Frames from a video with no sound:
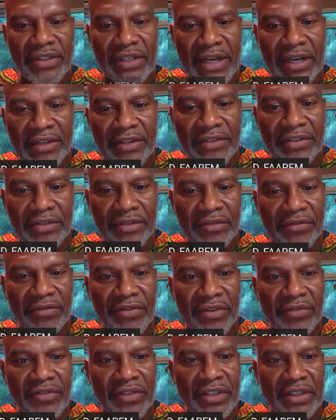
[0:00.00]

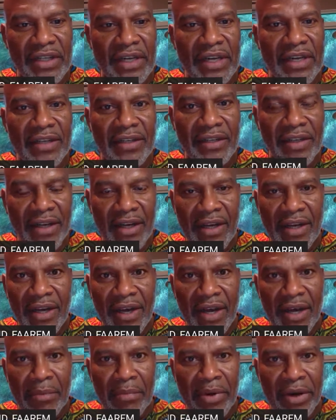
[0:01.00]
4,974,959.
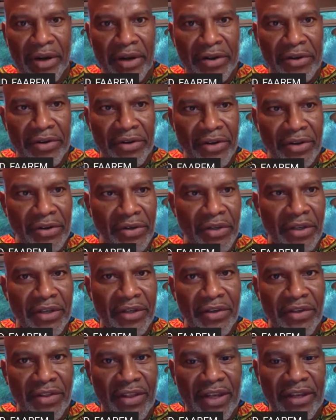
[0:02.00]
But I heard
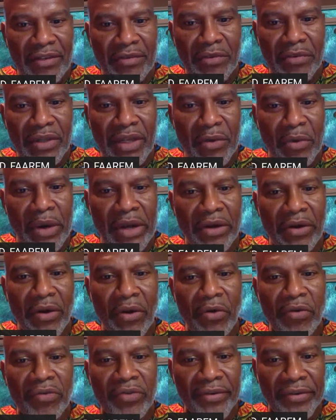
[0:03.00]
earlier that they went
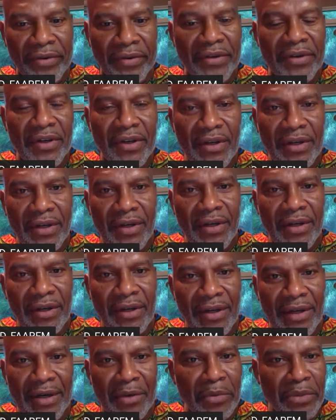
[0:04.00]
over,
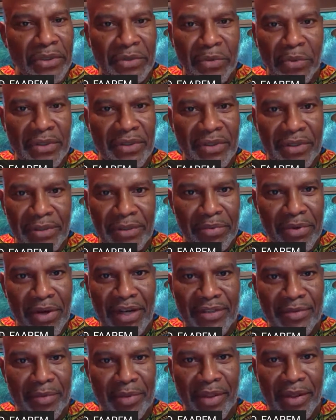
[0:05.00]
which wouldn't
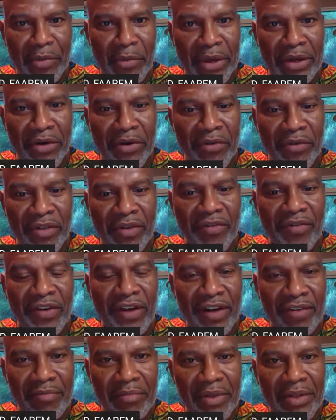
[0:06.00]
surprise me. They went over the
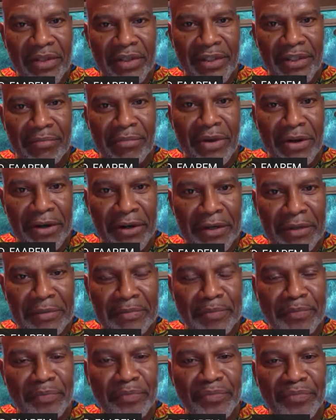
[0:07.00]
5 million mark.
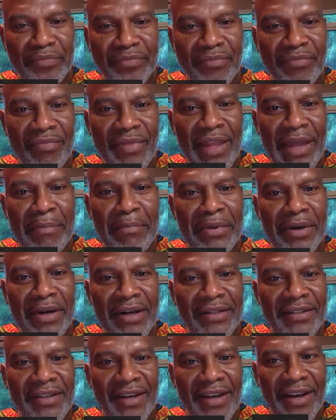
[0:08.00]

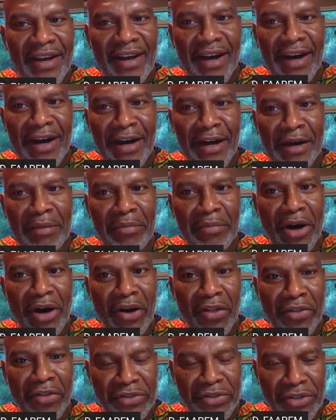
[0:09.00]
But
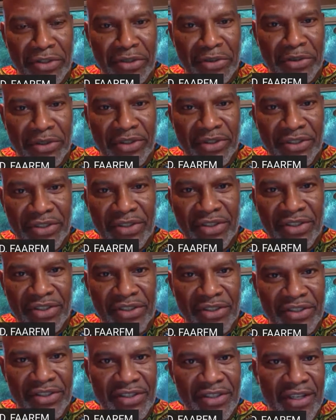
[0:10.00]
other
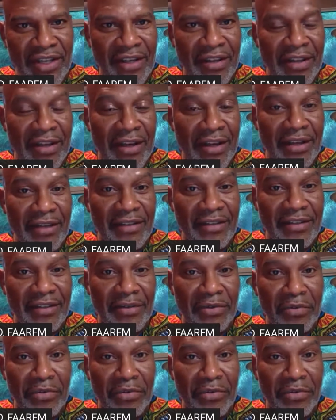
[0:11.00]
sources are saying that